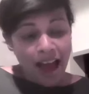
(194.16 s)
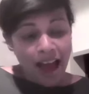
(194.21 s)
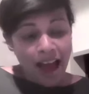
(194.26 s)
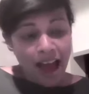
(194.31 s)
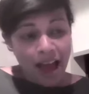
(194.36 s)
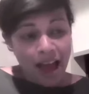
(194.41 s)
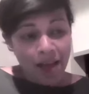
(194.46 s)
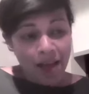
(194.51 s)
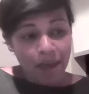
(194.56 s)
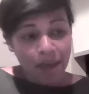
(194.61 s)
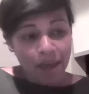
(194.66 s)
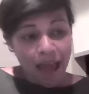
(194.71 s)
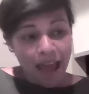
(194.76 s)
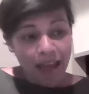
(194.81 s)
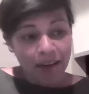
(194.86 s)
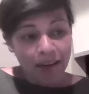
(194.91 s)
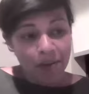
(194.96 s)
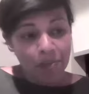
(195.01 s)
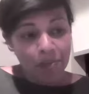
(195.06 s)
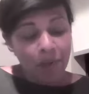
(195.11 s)

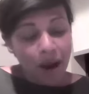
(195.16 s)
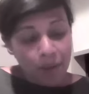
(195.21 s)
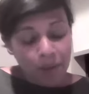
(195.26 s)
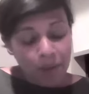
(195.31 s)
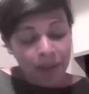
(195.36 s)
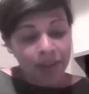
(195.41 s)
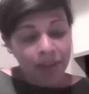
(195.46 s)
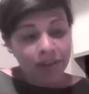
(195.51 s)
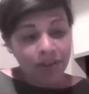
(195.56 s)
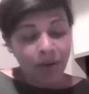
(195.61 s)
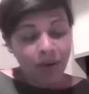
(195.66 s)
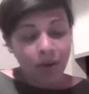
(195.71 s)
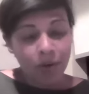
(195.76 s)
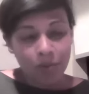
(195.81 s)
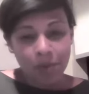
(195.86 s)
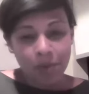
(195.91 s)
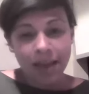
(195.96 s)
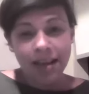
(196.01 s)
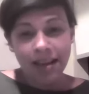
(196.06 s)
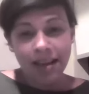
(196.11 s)
And my mother told
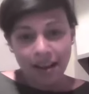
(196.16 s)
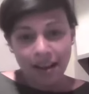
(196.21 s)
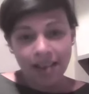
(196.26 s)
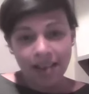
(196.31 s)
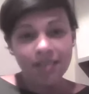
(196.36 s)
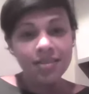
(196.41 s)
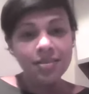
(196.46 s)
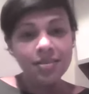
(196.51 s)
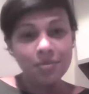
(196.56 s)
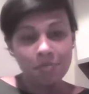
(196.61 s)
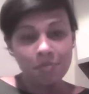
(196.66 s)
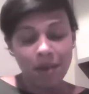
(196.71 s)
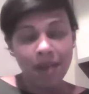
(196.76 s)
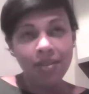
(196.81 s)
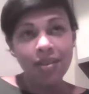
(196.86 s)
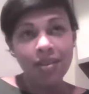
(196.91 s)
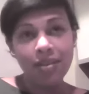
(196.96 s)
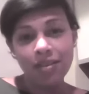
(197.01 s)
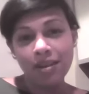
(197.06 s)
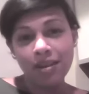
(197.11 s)
me his
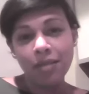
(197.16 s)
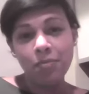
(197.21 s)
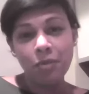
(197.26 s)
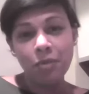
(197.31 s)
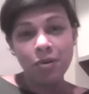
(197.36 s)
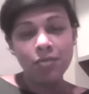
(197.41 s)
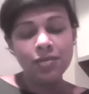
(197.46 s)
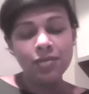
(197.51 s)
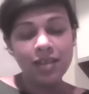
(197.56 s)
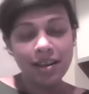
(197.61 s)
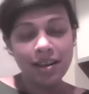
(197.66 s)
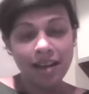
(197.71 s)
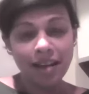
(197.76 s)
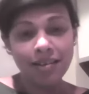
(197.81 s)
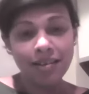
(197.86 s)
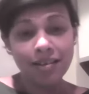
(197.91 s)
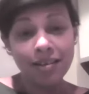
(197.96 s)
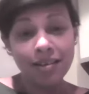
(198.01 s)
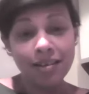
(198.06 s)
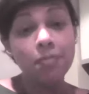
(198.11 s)
mother then moved to
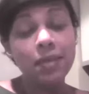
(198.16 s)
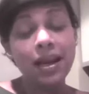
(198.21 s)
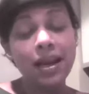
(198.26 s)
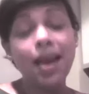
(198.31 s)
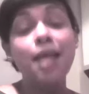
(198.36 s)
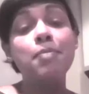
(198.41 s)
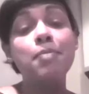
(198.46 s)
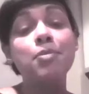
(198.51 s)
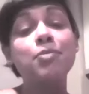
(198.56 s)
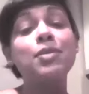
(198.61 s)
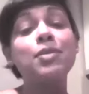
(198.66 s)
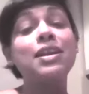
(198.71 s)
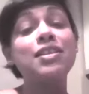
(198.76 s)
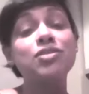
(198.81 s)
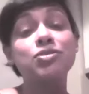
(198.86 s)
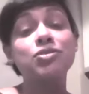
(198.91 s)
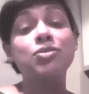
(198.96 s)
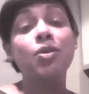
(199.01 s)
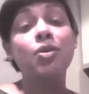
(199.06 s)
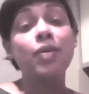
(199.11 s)
London and became a really
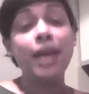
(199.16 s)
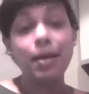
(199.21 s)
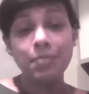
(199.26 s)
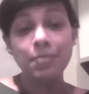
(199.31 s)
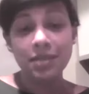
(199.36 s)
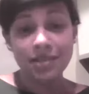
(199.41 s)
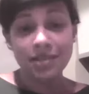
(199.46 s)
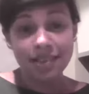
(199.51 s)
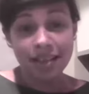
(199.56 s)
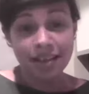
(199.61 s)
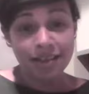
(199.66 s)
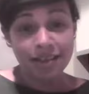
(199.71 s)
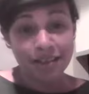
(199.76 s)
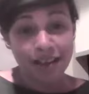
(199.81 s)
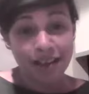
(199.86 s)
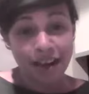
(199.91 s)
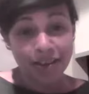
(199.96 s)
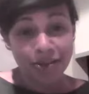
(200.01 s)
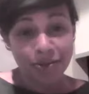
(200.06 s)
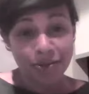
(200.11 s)
strong Amnesty
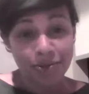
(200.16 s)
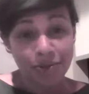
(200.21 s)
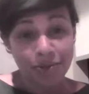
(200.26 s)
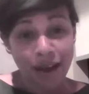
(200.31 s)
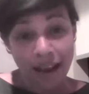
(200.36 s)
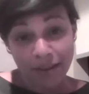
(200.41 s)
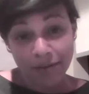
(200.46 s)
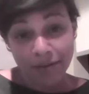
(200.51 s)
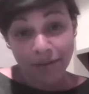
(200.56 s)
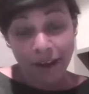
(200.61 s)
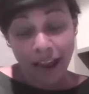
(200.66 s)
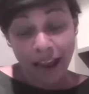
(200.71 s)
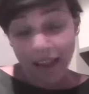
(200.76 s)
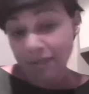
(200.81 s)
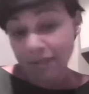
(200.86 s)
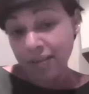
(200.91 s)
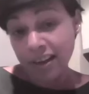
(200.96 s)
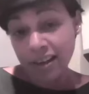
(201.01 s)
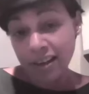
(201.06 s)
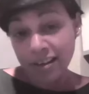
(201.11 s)
International
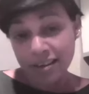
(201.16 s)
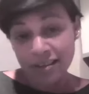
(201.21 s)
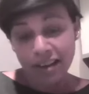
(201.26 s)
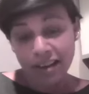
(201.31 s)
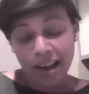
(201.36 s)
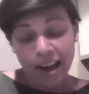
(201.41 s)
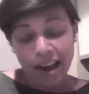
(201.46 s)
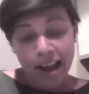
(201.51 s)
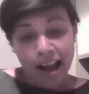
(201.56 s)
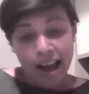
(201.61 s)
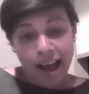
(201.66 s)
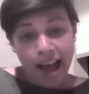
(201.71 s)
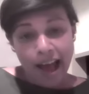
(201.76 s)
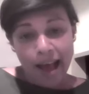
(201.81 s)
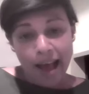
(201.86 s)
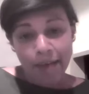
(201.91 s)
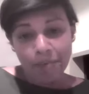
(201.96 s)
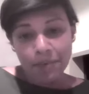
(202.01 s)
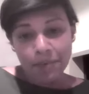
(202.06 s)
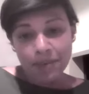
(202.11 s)
advocate.
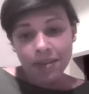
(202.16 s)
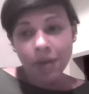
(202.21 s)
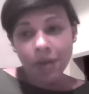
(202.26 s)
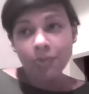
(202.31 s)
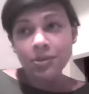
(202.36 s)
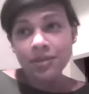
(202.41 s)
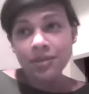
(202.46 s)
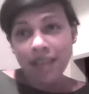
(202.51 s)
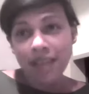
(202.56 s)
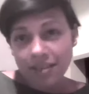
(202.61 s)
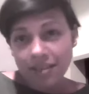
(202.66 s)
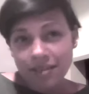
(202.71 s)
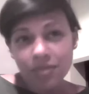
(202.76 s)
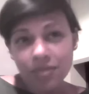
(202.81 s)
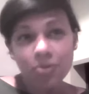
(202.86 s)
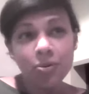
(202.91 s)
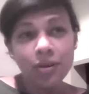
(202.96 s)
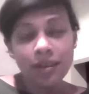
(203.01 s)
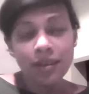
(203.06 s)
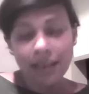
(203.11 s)
So it was that
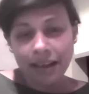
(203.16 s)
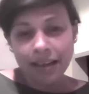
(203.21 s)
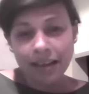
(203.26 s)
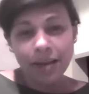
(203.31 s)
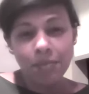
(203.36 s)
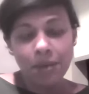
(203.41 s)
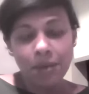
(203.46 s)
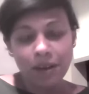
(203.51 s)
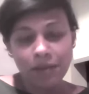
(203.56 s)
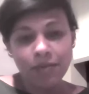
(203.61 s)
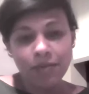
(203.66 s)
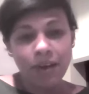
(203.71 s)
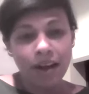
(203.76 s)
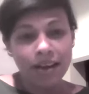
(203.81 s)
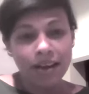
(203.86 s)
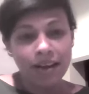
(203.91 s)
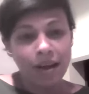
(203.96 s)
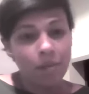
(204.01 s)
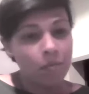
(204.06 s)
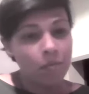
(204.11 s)
story that led me to
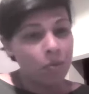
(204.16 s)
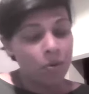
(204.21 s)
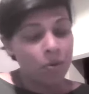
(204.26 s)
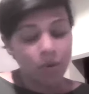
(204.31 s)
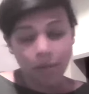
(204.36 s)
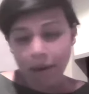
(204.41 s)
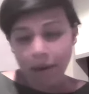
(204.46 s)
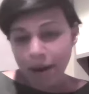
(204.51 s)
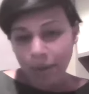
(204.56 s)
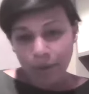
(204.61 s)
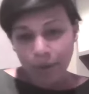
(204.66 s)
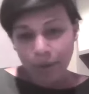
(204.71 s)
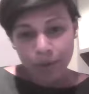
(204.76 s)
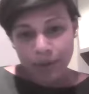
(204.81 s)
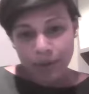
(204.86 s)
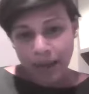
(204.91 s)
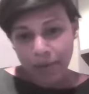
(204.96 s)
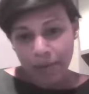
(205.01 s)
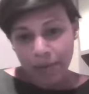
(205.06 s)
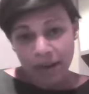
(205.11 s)
find out more about what was
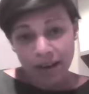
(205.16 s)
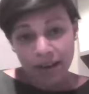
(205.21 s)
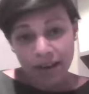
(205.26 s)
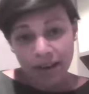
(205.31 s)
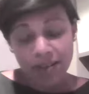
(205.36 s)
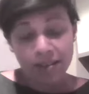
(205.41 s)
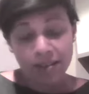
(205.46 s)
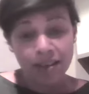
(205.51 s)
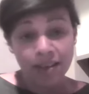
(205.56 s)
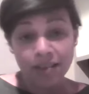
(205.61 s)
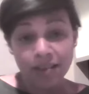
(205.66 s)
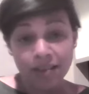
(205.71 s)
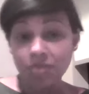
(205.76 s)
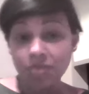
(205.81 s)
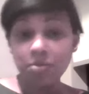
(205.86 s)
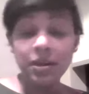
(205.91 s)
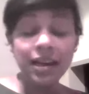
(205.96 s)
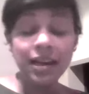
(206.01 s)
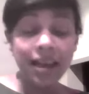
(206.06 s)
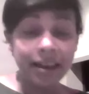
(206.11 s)
happening in
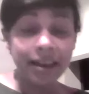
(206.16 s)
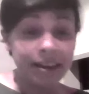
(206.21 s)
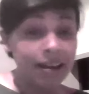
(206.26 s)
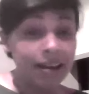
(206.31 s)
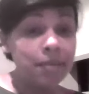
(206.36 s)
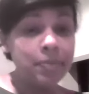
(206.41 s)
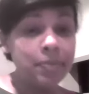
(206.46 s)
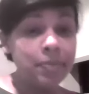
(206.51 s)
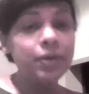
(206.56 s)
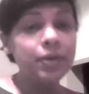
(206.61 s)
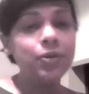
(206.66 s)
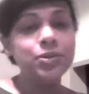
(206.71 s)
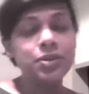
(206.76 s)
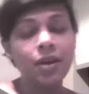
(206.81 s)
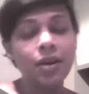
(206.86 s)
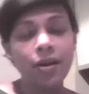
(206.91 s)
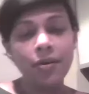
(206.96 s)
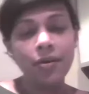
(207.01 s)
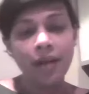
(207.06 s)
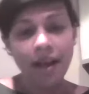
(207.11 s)
Sri Lanka, but
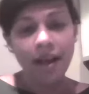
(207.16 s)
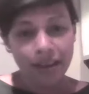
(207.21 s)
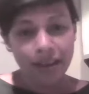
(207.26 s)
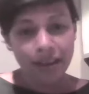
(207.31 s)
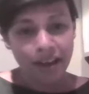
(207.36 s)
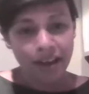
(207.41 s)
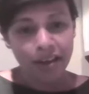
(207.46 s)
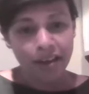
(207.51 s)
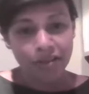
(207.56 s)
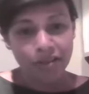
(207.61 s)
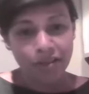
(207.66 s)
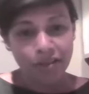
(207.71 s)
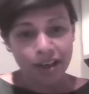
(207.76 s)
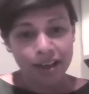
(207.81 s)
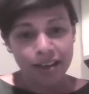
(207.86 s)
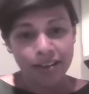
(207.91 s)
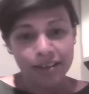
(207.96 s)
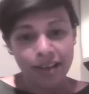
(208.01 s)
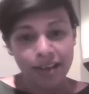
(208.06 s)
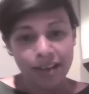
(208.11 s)
also other
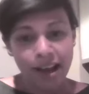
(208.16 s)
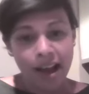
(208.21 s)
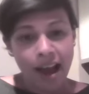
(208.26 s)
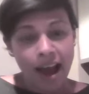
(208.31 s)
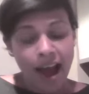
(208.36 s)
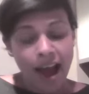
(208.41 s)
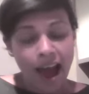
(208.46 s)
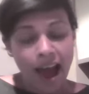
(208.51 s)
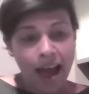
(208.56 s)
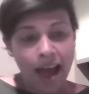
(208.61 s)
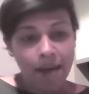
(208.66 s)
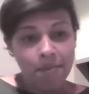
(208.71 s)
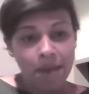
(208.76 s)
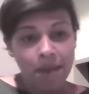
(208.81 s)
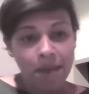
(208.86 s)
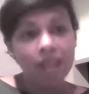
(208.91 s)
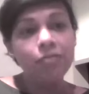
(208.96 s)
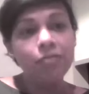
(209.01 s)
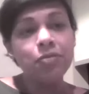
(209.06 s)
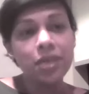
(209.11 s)
countries,
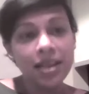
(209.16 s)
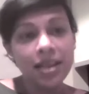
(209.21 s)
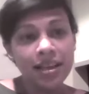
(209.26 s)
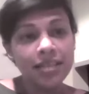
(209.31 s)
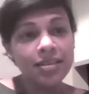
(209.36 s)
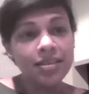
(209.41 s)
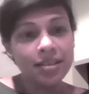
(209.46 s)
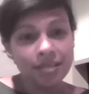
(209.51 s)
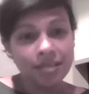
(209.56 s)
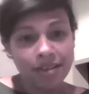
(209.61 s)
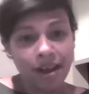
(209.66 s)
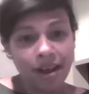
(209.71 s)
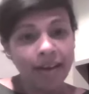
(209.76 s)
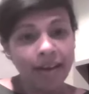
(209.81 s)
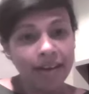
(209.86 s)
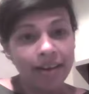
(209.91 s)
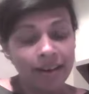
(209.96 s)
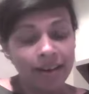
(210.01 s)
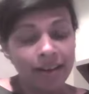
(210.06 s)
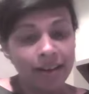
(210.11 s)
and really
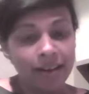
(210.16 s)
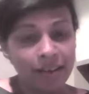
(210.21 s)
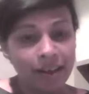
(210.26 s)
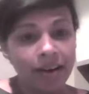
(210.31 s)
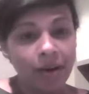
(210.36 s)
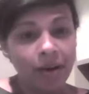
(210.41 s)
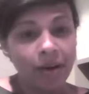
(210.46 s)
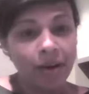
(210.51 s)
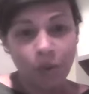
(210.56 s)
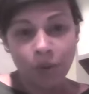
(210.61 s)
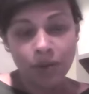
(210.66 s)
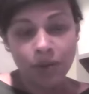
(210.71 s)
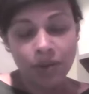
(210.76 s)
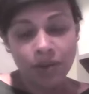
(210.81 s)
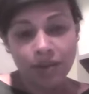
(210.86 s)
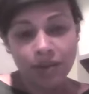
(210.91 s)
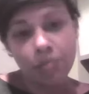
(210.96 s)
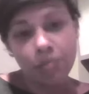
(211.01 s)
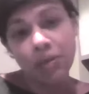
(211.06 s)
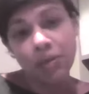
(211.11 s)
deciding that I
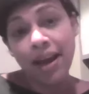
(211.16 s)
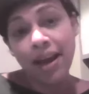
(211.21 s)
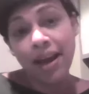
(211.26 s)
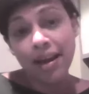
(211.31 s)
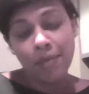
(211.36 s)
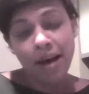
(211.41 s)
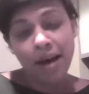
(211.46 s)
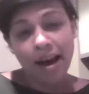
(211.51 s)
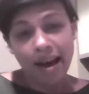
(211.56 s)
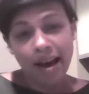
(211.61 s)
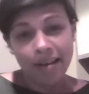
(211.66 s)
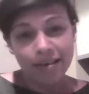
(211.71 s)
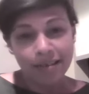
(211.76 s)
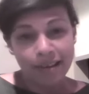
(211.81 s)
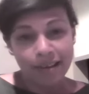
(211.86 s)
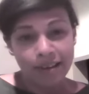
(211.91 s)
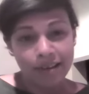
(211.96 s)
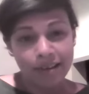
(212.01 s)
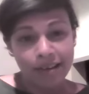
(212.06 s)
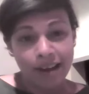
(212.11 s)
wanted to play a part
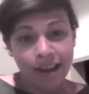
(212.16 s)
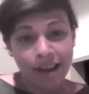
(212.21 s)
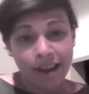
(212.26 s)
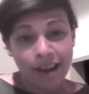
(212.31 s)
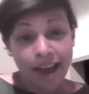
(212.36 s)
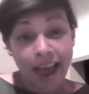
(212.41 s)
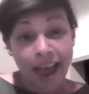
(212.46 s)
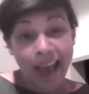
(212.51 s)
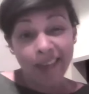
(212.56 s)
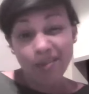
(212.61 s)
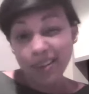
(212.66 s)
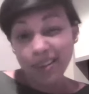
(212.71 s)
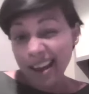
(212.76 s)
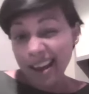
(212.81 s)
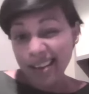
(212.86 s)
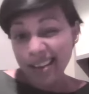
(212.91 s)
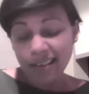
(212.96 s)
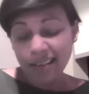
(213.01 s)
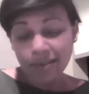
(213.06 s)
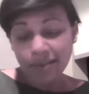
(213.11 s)
in
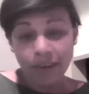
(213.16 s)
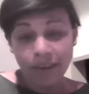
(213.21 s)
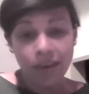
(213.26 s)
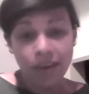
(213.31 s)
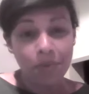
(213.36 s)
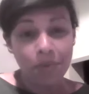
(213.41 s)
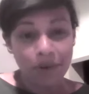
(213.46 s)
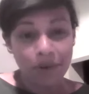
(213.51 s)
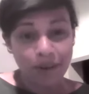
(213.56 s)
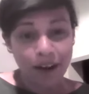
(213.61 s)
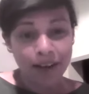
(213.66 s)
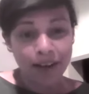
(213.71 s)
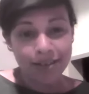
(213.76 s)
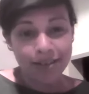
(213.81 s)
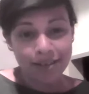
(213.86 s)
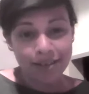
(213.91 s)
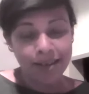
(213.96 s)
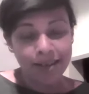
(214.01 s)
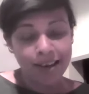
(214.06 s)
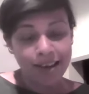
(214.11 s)
advocating for human
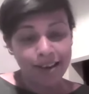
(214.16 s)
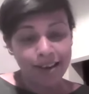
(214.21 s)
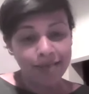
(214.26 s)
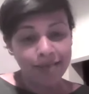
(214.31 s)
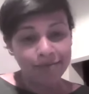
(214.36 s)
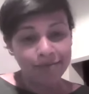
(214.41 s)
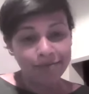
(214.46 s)
rights. Yeah.